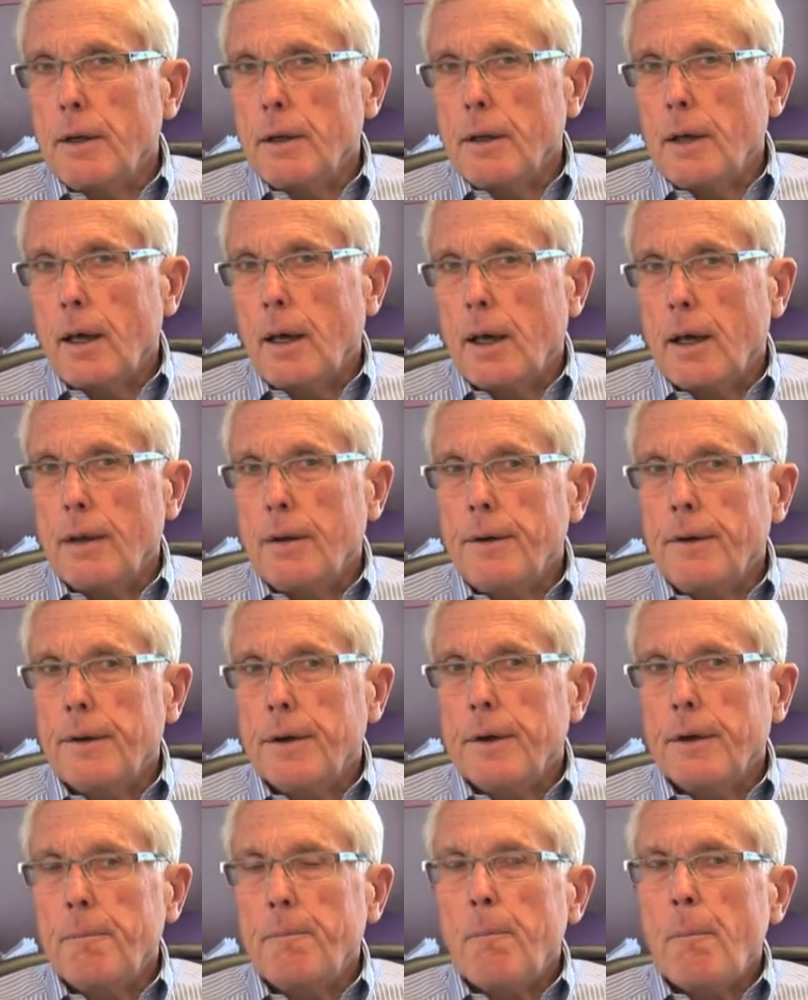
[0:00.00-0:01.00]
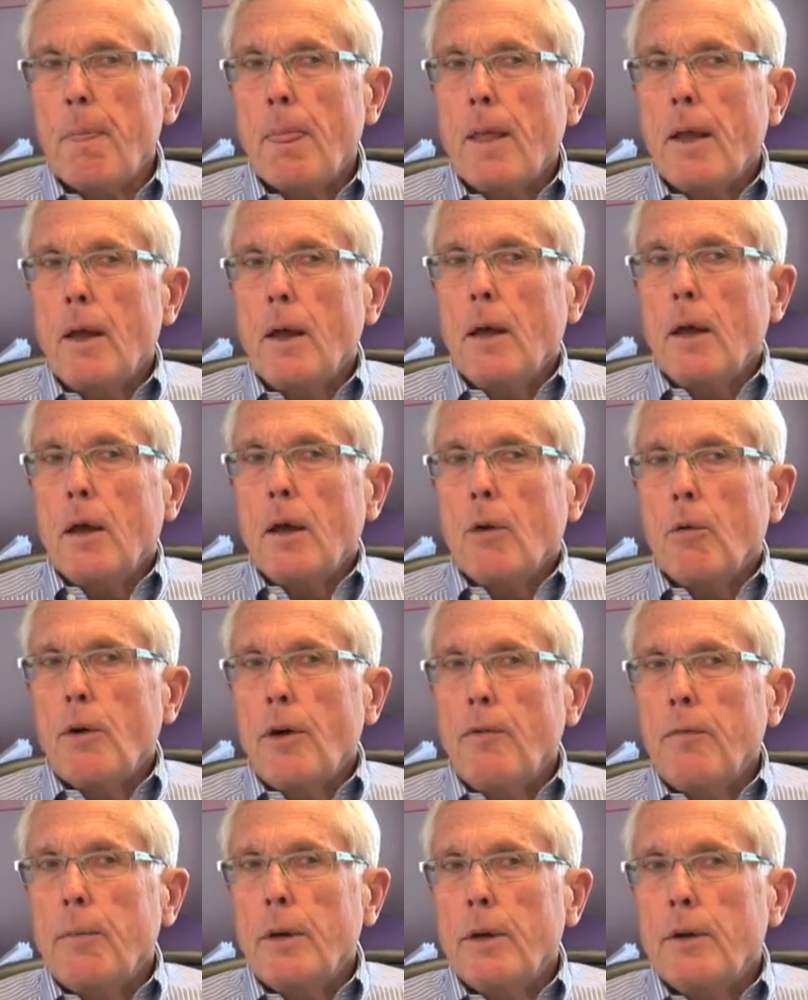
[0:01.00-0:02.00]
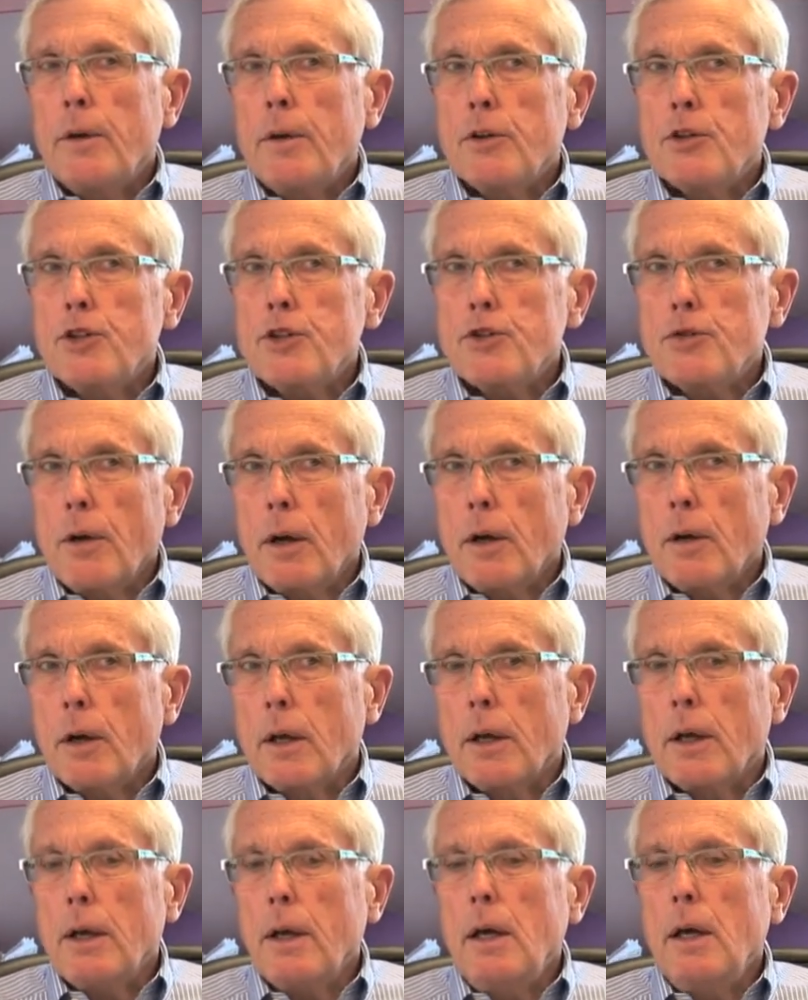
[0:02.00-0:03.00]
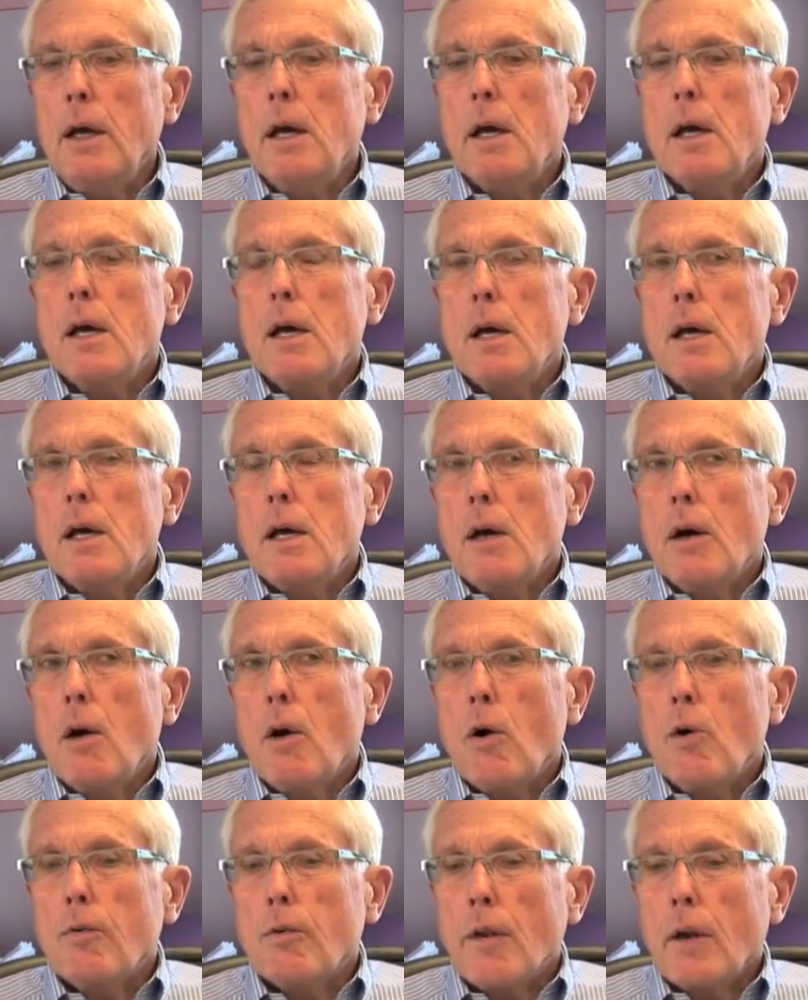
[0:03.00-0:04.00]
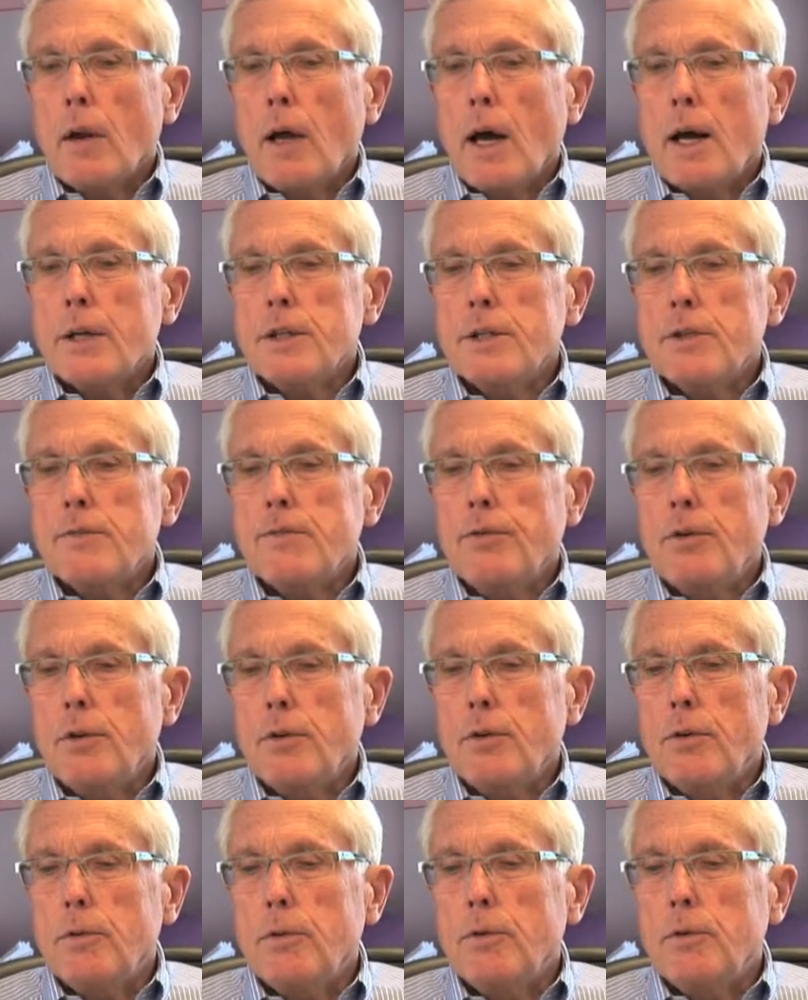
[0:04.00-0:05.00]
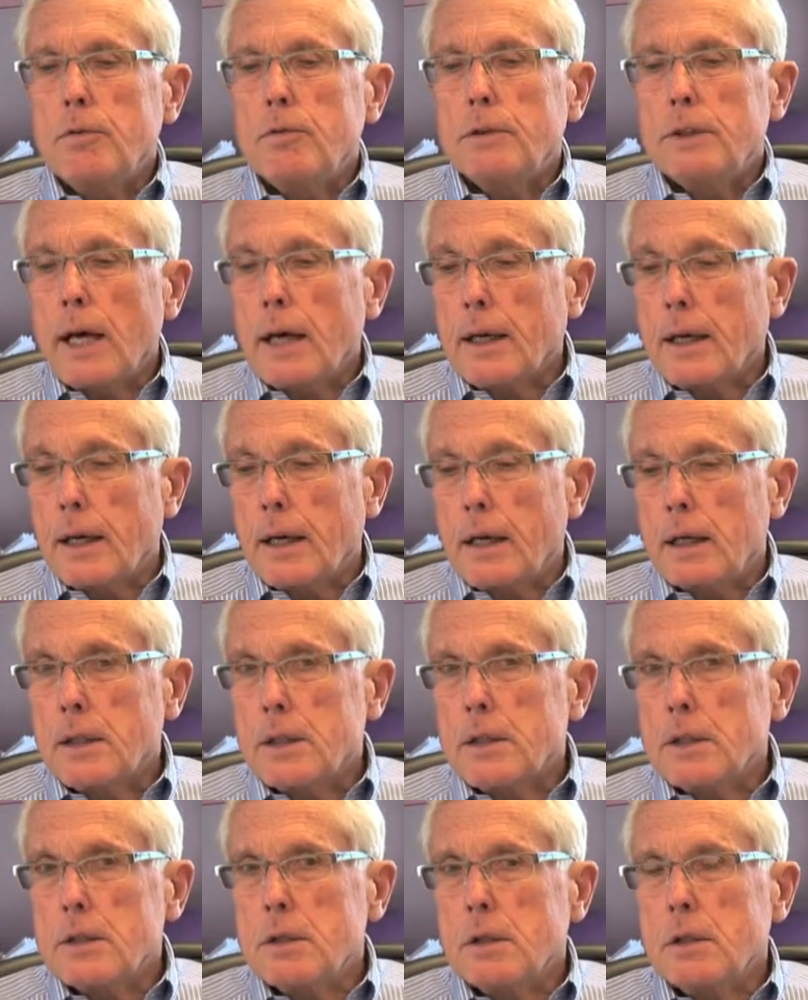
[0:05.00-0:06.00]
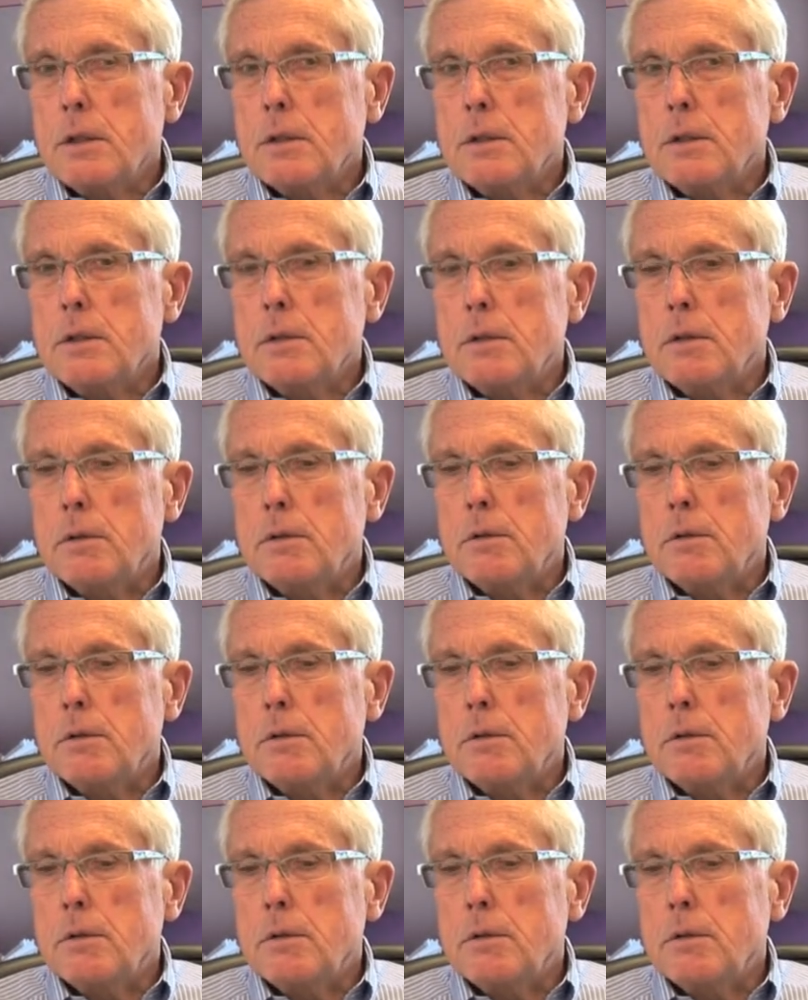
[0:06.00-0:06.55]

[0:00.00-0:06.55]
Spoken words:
And we've been struggling over the last few decades to